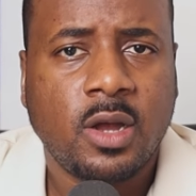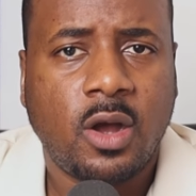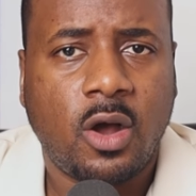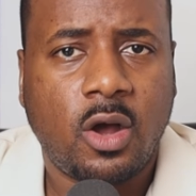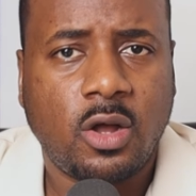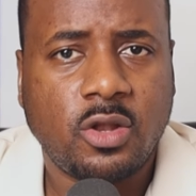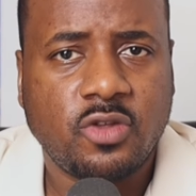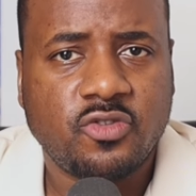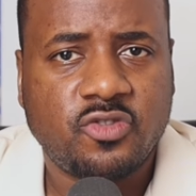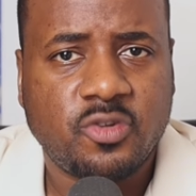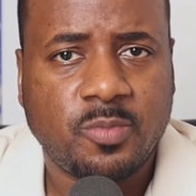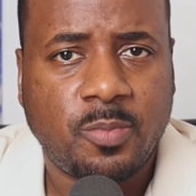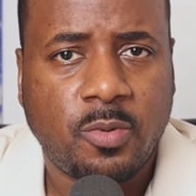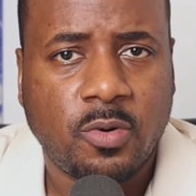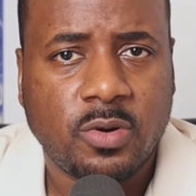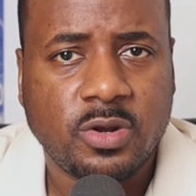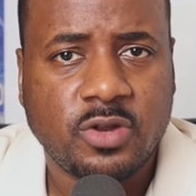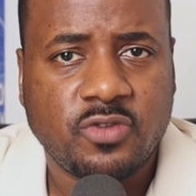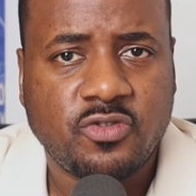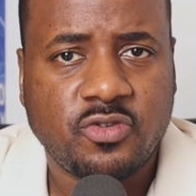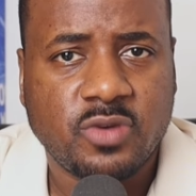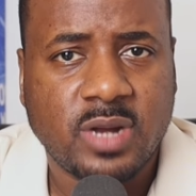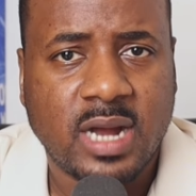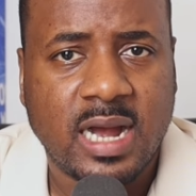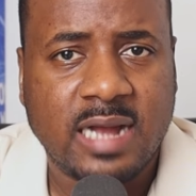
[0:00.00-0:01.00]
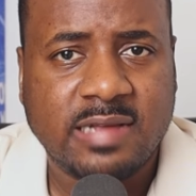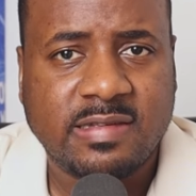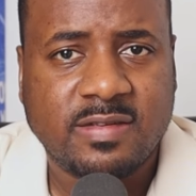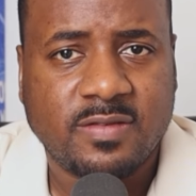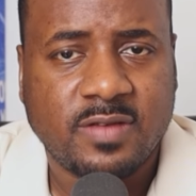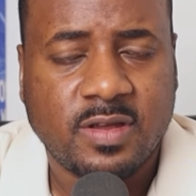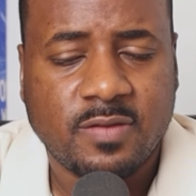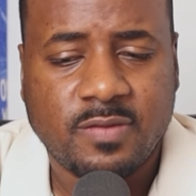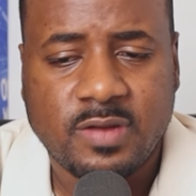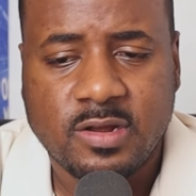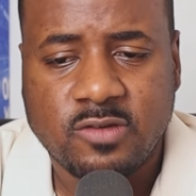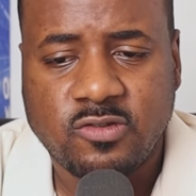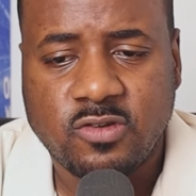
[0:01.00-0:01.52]
all the support that you guys have
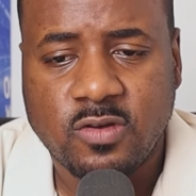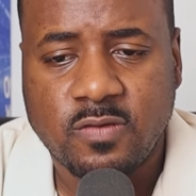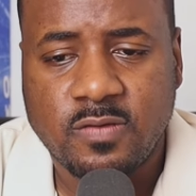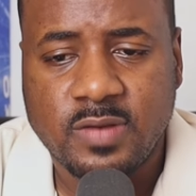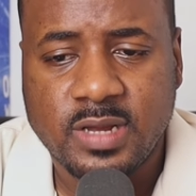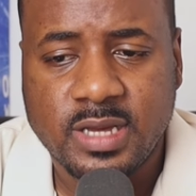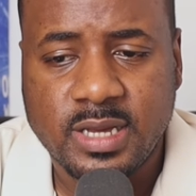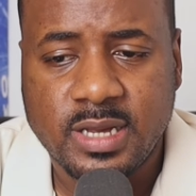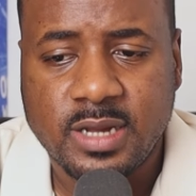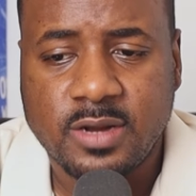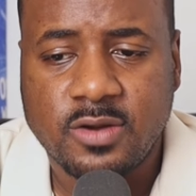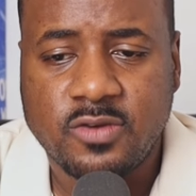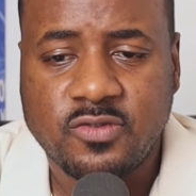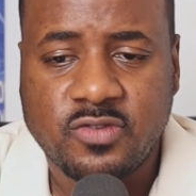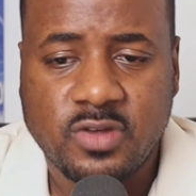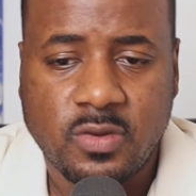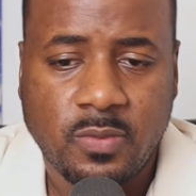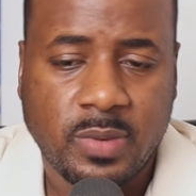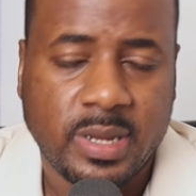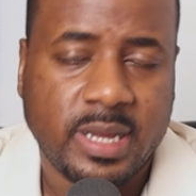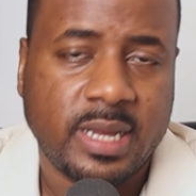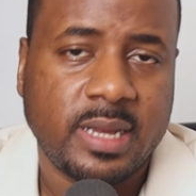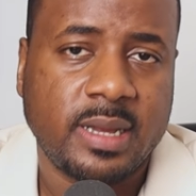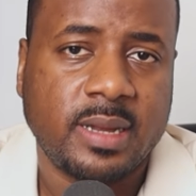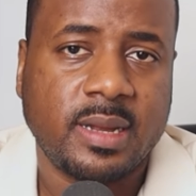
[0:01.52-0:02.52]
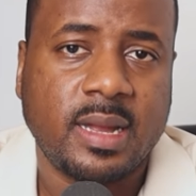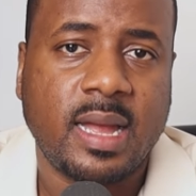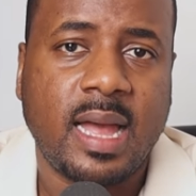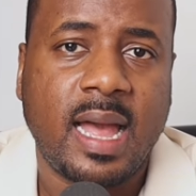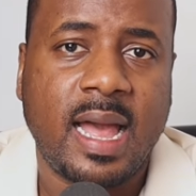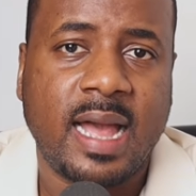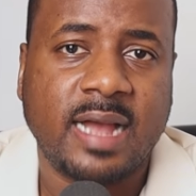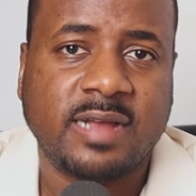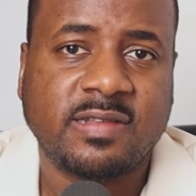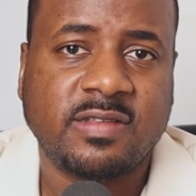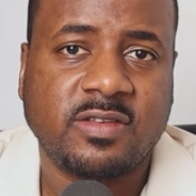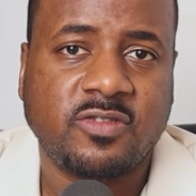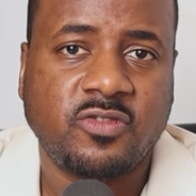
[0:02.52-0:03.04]
given us over the years, and we
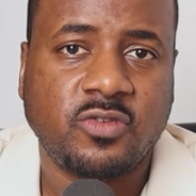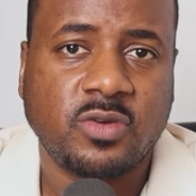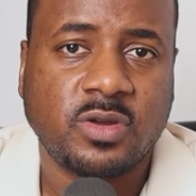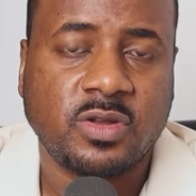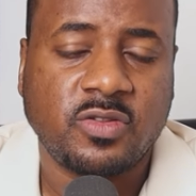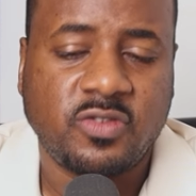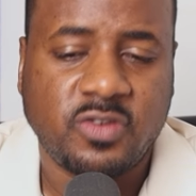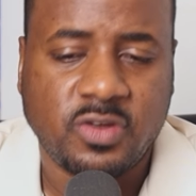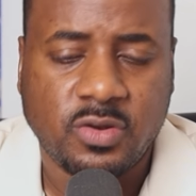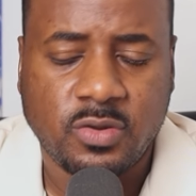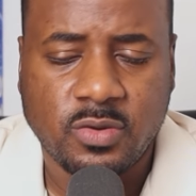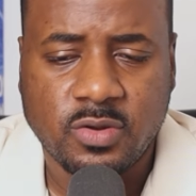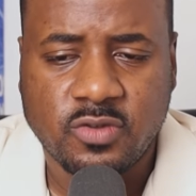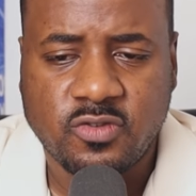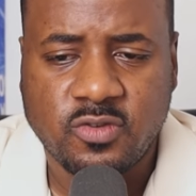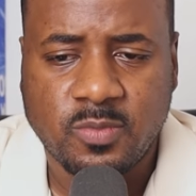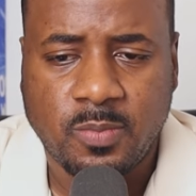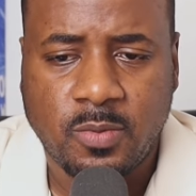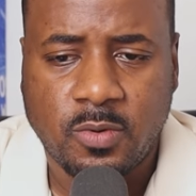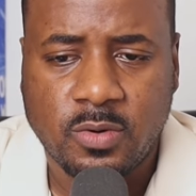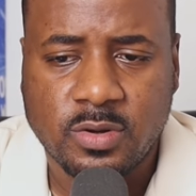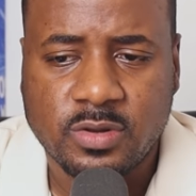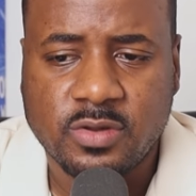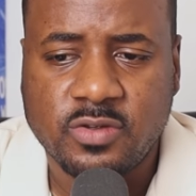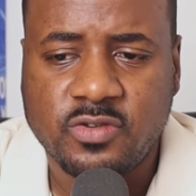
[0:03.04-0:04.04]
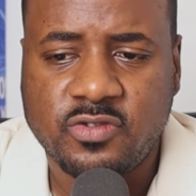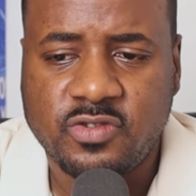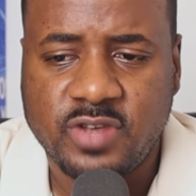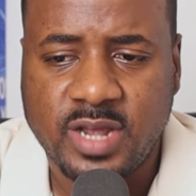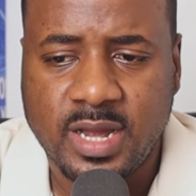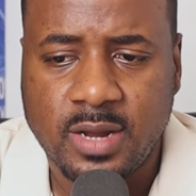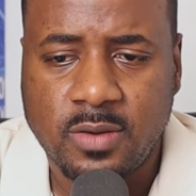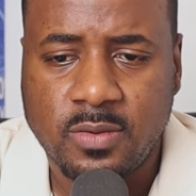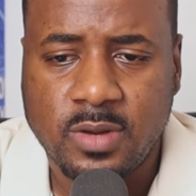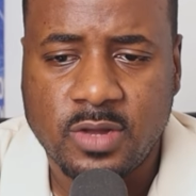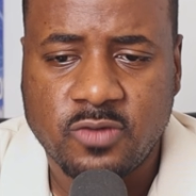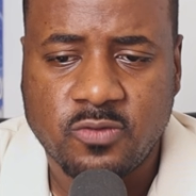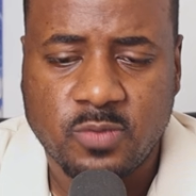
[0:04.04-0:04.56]
ask that you continue to support this
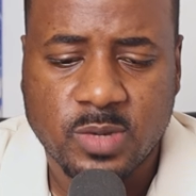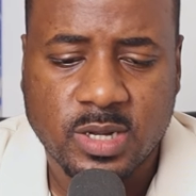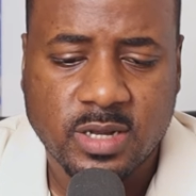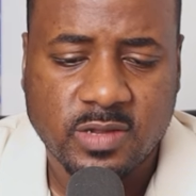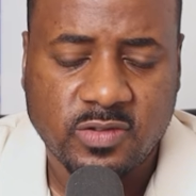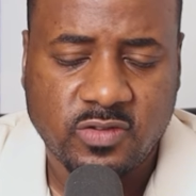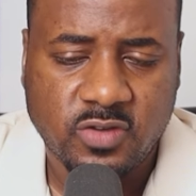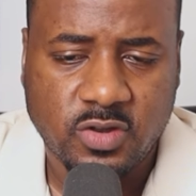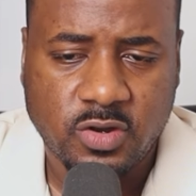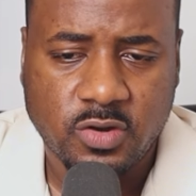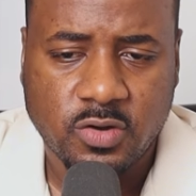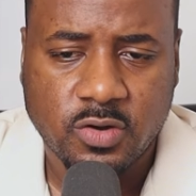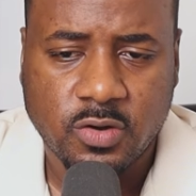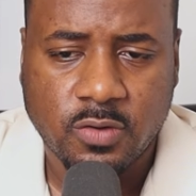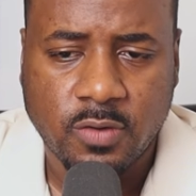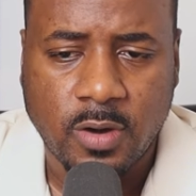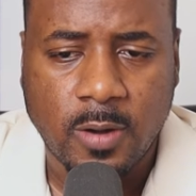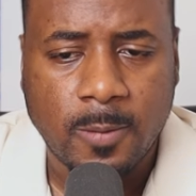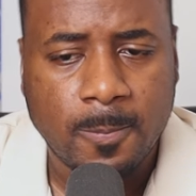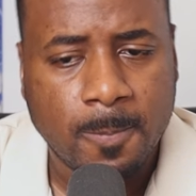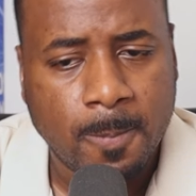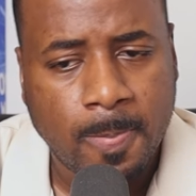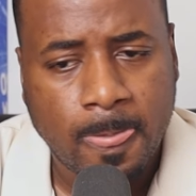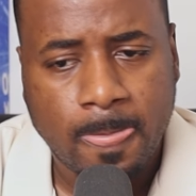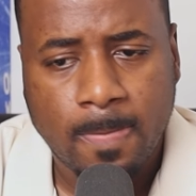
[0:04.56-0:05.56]
channel as we continue to grow.